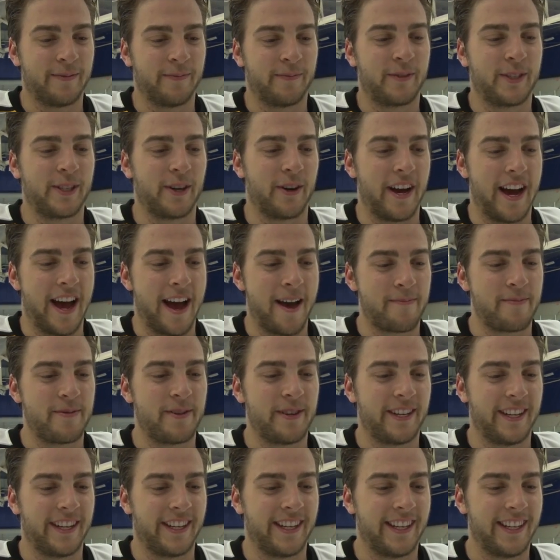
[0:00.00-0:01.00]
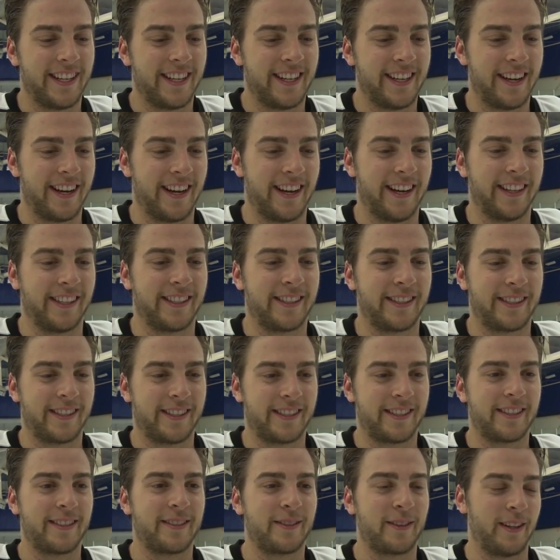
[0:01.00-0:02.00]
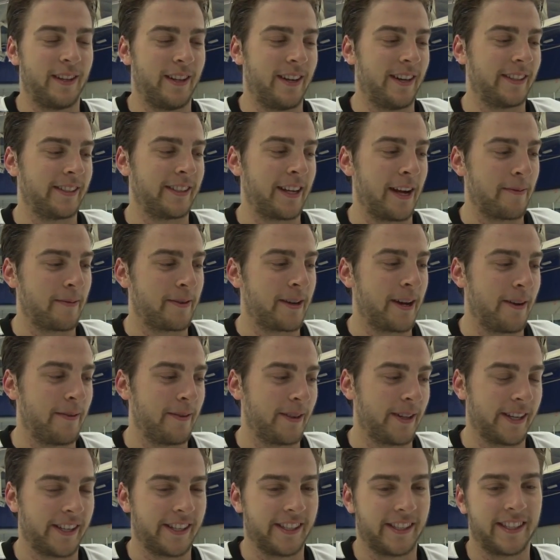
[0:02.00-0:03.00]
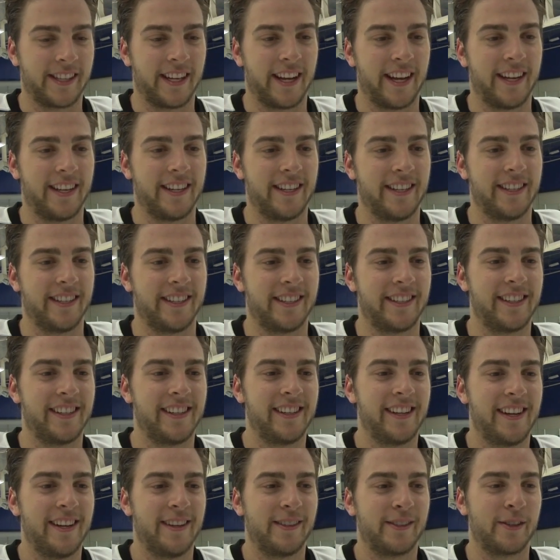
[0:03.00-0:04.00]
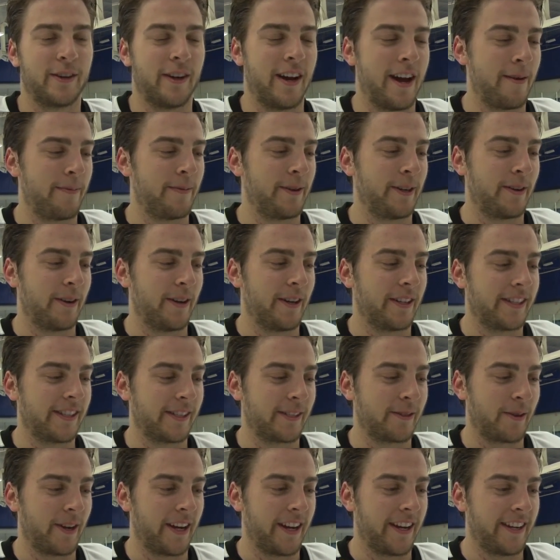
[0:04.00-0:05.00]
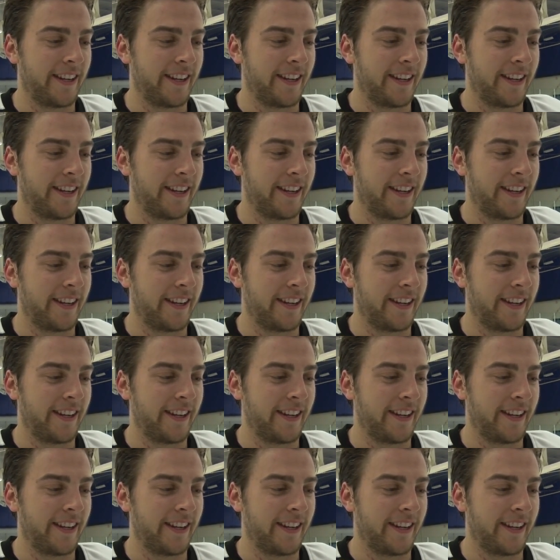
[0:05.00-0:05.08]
I'm so happy. Uh, it's a long time coming, like you said, and so happy to go out this way.